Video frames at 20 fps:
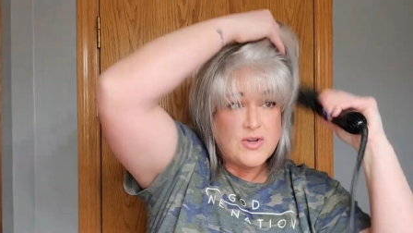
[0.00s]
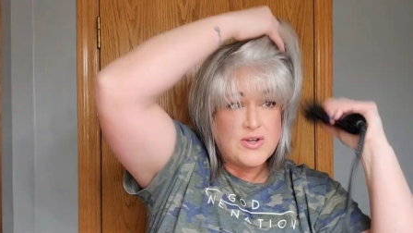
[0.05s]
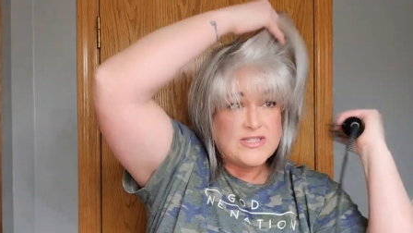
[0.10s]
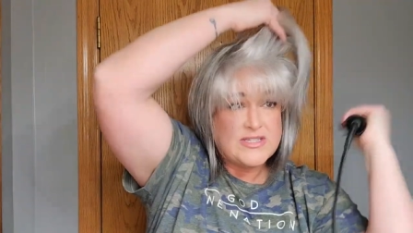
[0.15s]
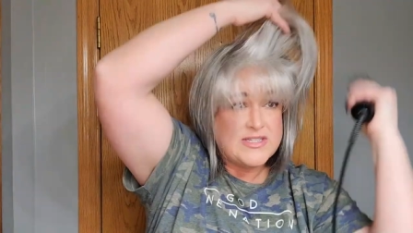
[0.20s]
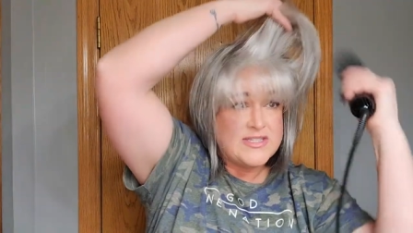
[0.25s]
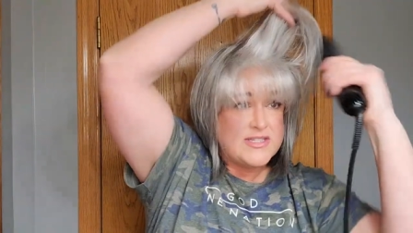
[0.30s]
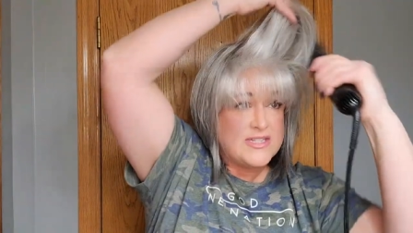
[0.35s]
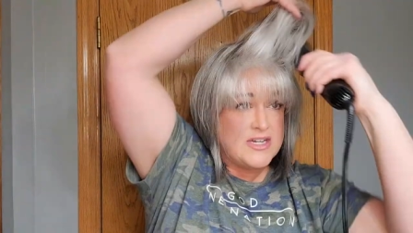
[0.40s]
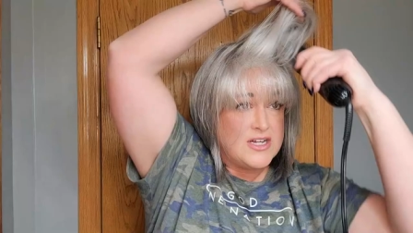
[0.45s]
So
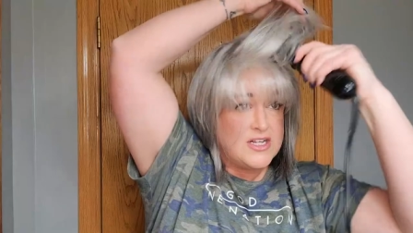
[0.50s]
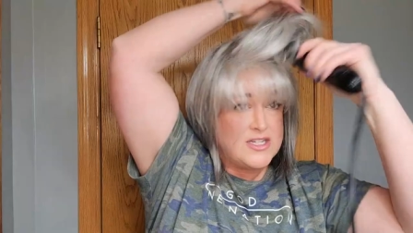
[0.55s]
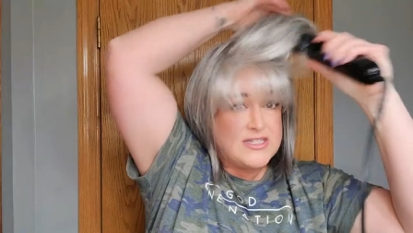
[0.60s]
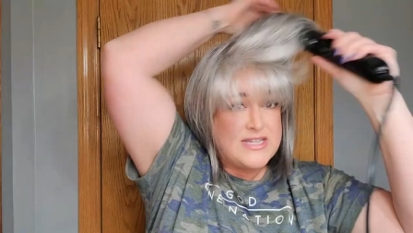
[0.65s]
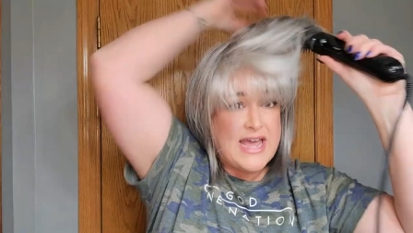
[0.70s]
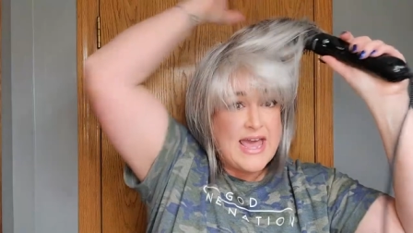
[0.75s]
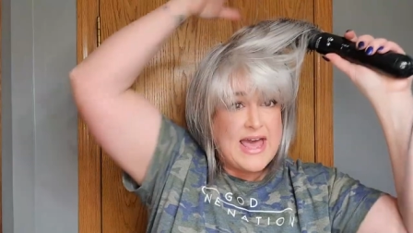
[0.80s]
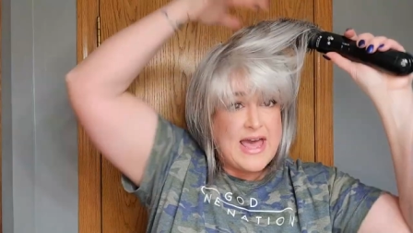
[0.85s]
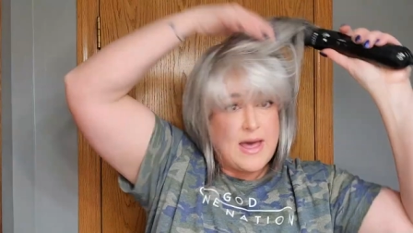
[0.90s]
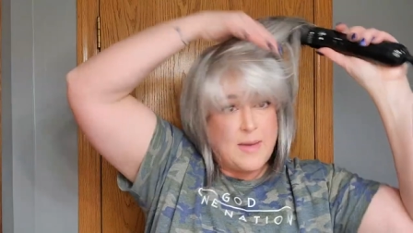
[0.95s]
it's still
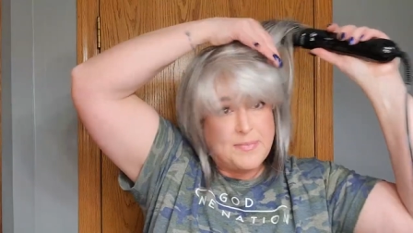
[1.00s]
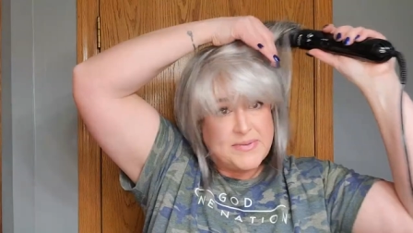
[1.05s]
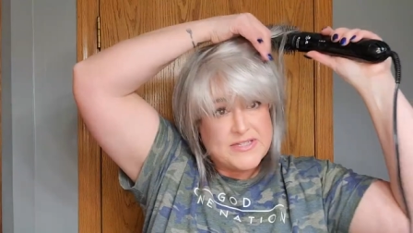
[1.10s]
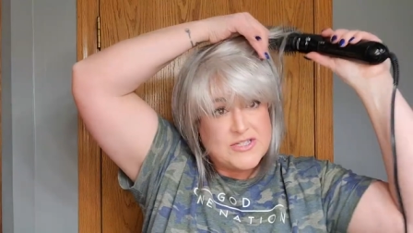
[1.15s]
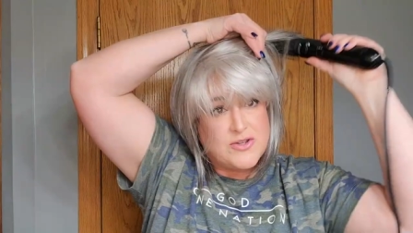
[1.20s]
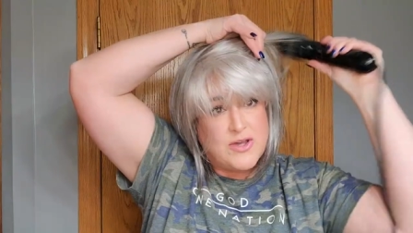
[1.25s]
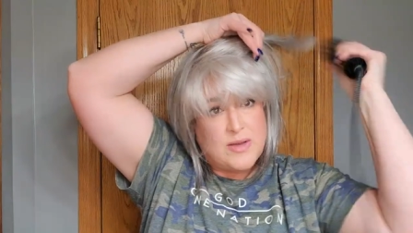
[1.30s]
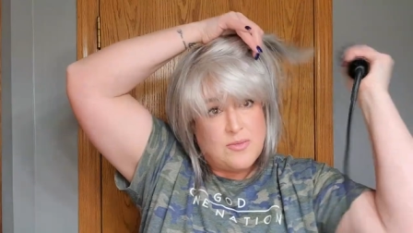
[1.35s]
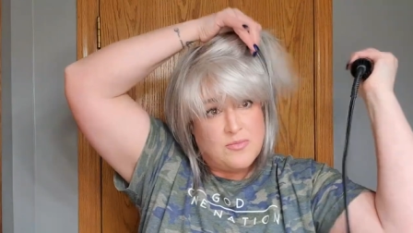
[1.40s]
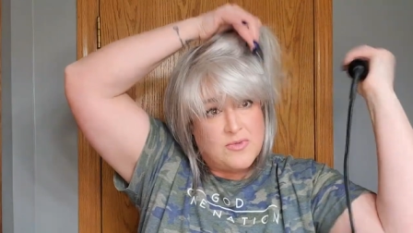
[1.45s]
damp,
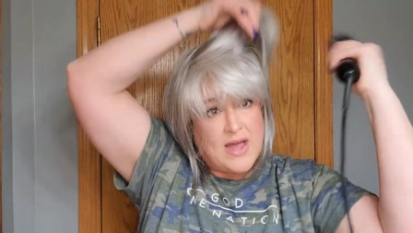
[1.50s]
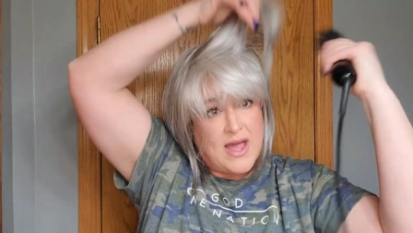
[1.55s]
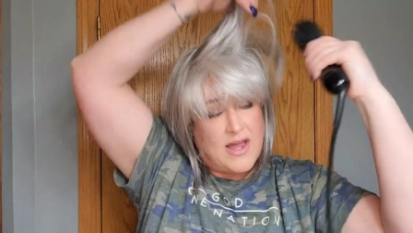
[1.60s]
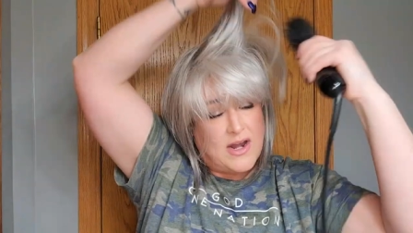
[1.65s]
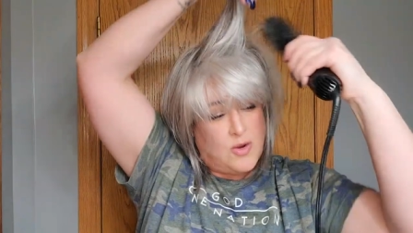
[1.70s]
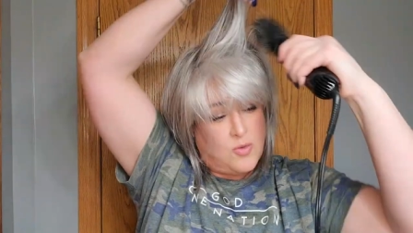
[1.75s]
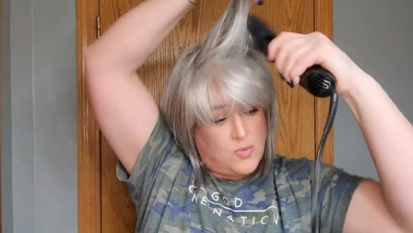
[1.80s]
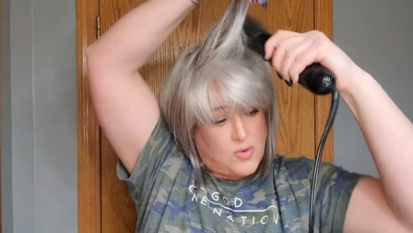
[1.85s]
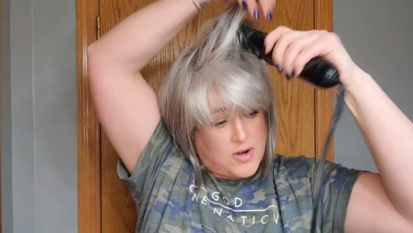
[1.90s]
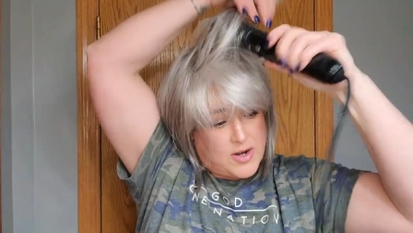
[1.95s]
so I'm
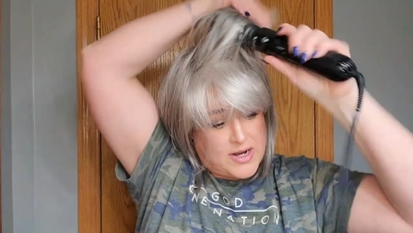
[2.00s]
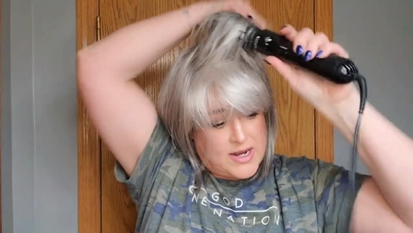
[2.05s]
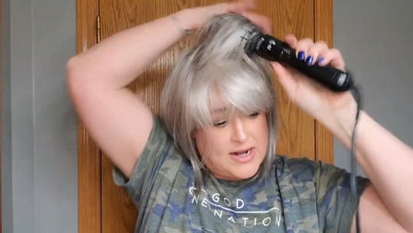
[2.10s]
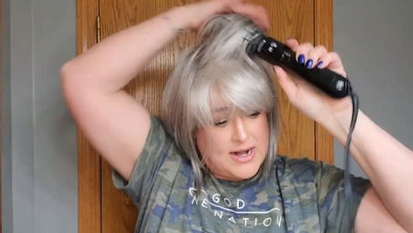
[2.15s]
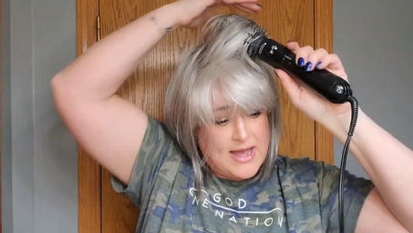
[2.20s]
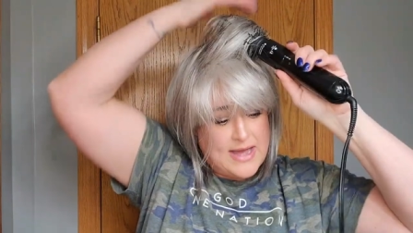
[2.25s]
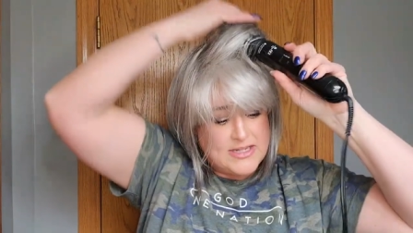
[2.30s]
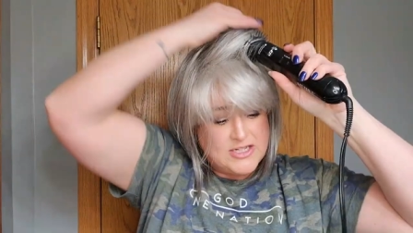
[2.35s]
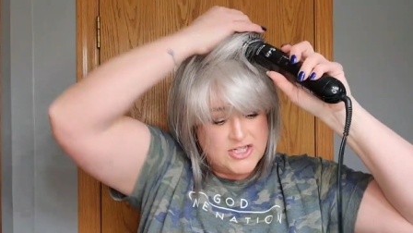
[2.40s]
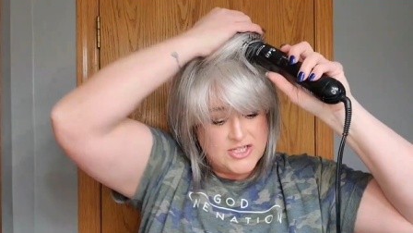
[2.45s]
kind of
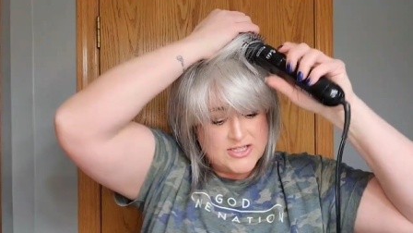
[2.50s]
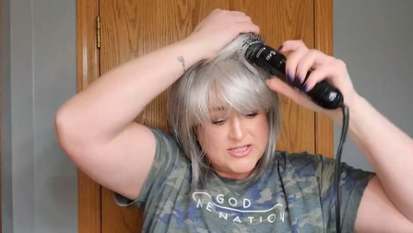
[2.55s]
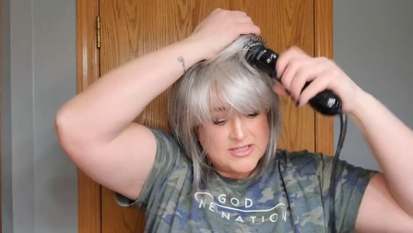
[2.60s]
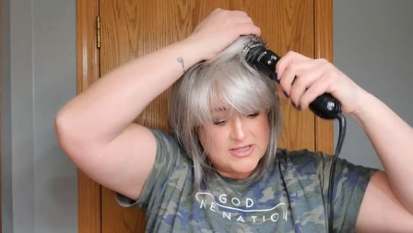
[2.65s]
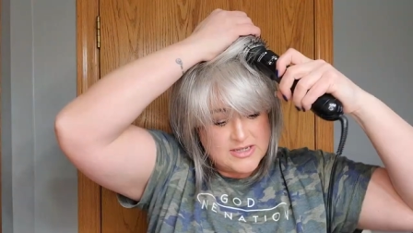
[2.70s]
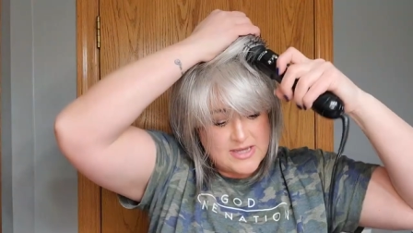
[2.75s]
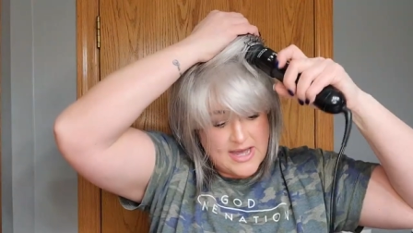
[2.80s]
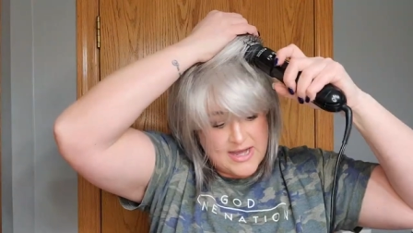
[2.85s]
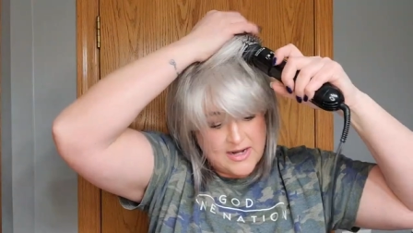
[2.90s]
working on just